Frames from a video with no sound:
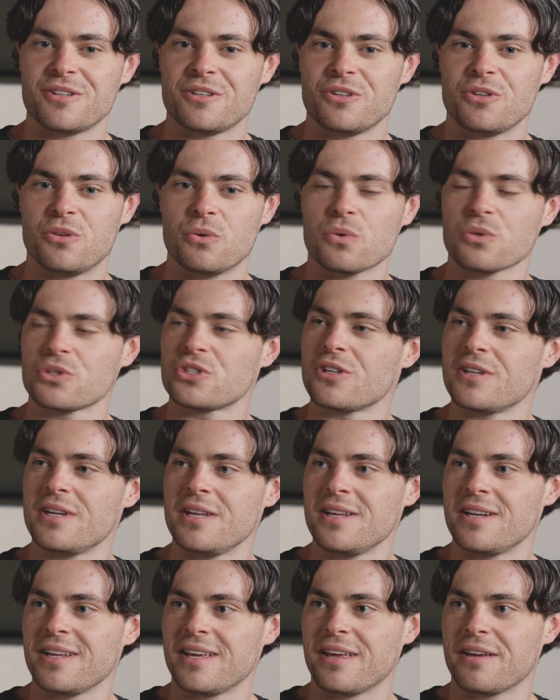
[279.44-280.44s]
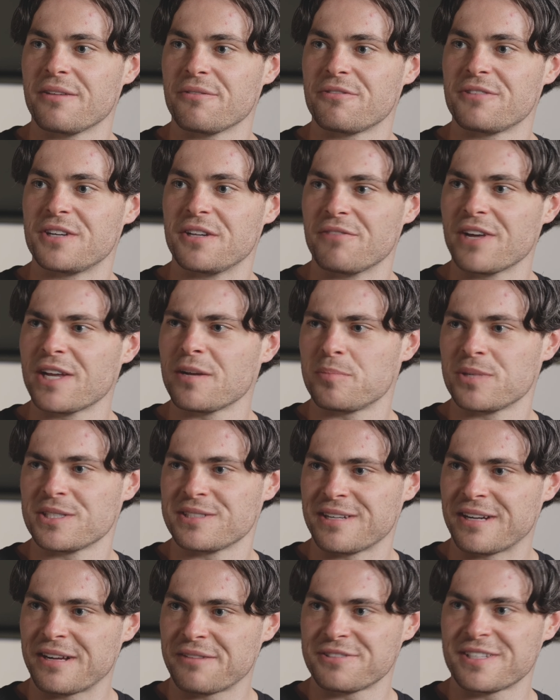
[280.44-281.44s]
you also need to give developers
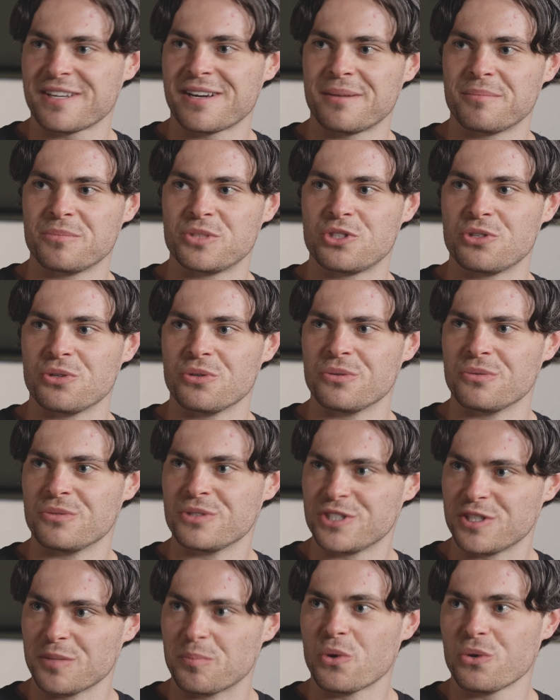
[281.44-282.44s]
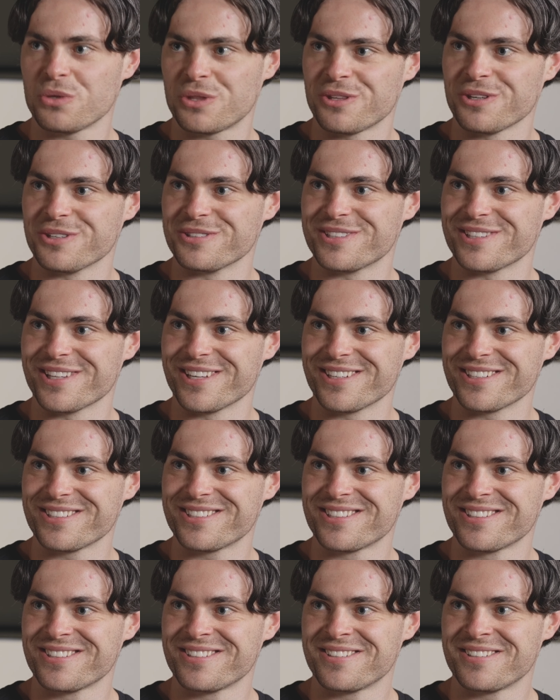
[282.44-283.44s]
enough time to support those
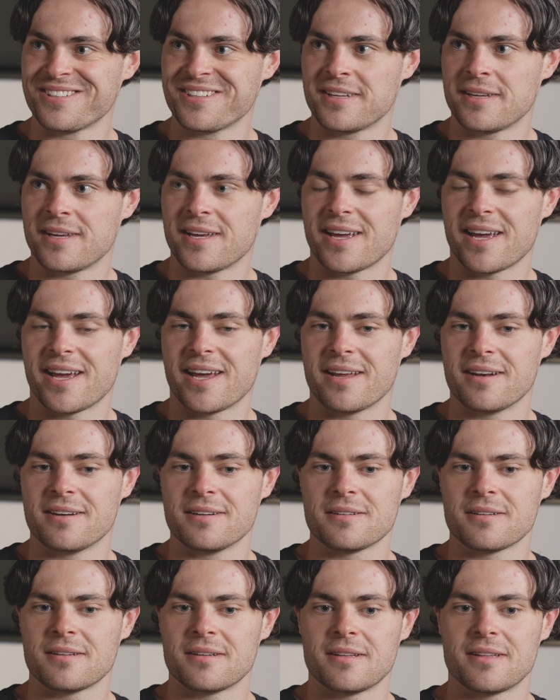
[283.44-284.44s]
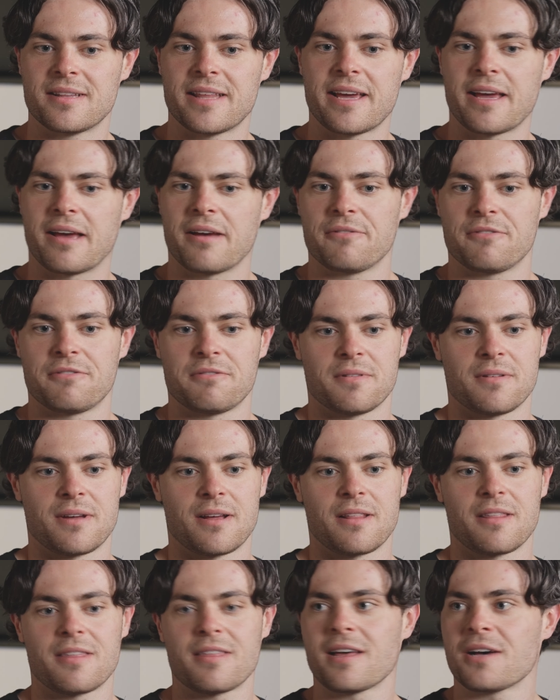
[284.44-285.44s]
things. And they have
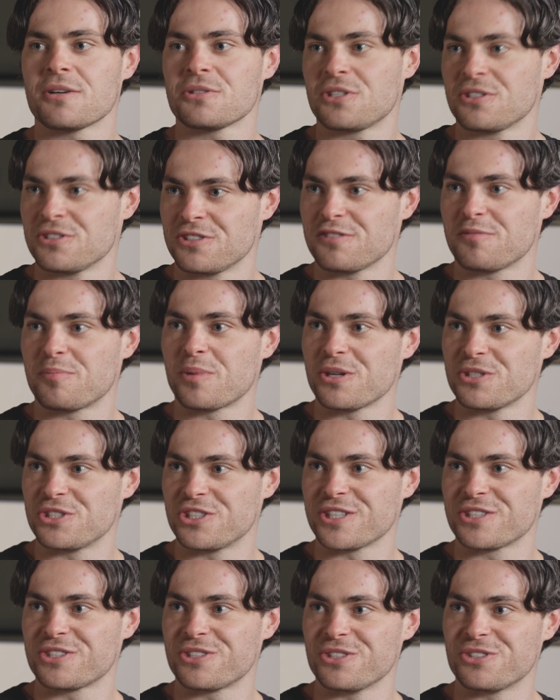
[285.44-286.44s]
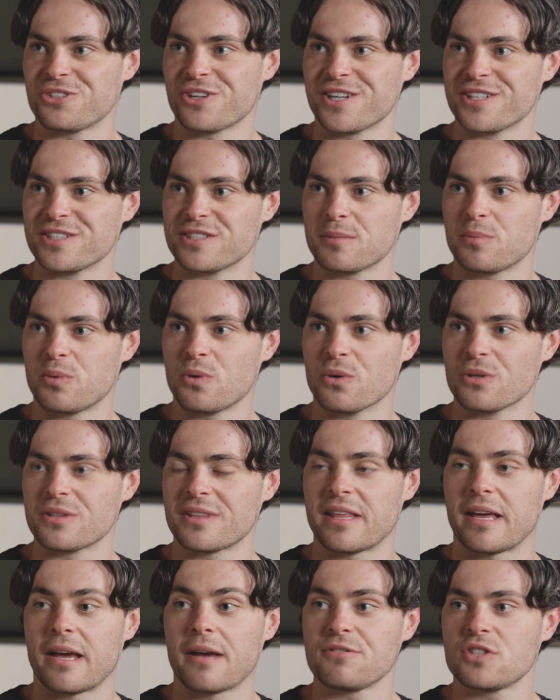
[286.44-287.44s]
thousands of projects to try and support. Yeah.
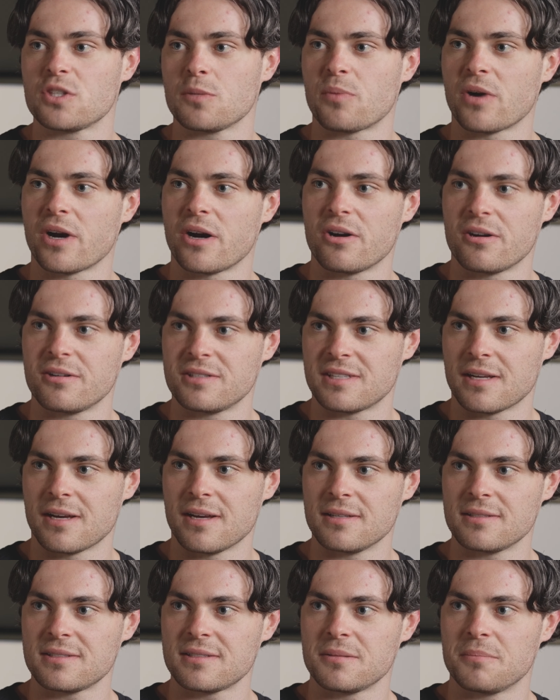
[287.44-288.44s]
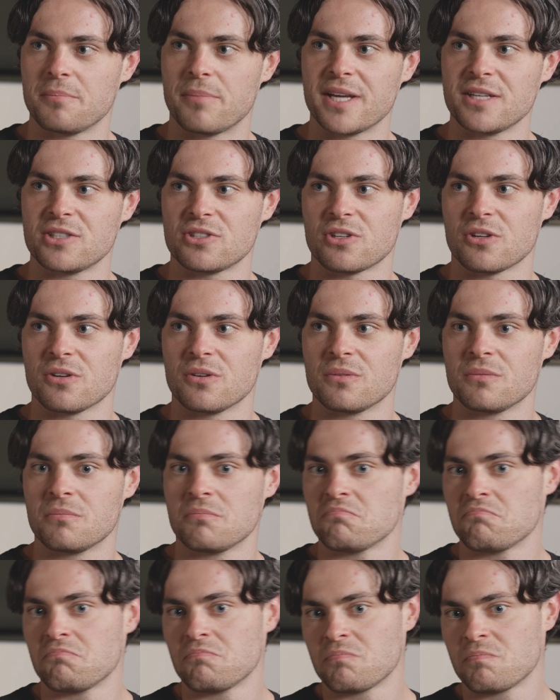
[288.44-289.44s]
They have to prioritize based on
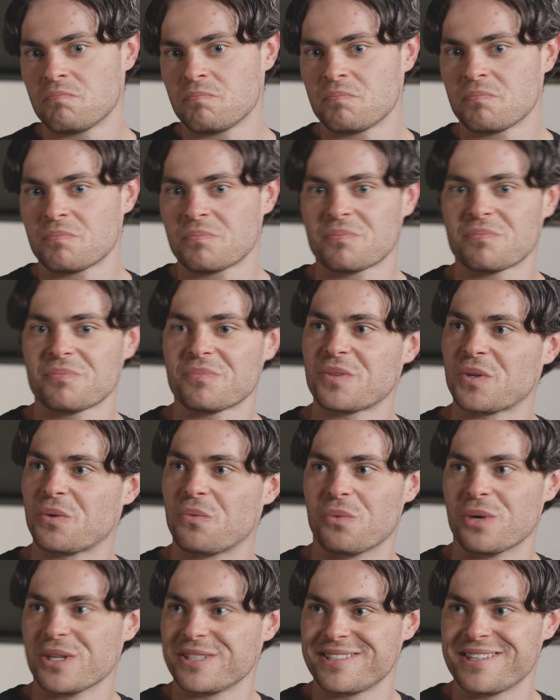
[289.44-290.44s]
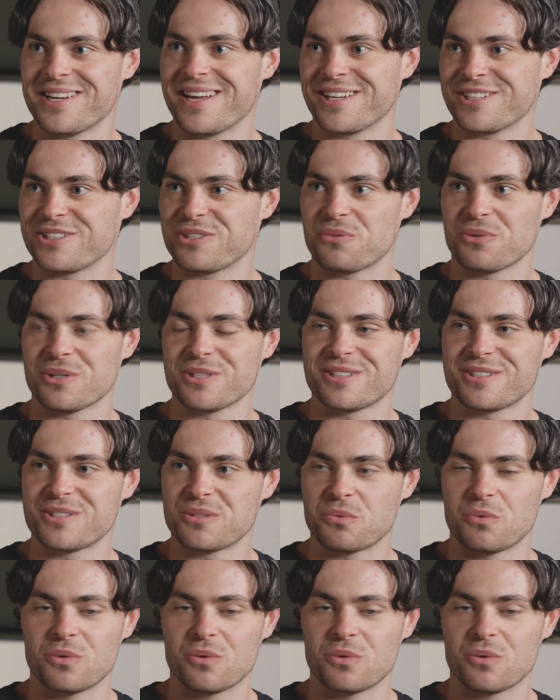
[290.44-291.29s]
what's next, what's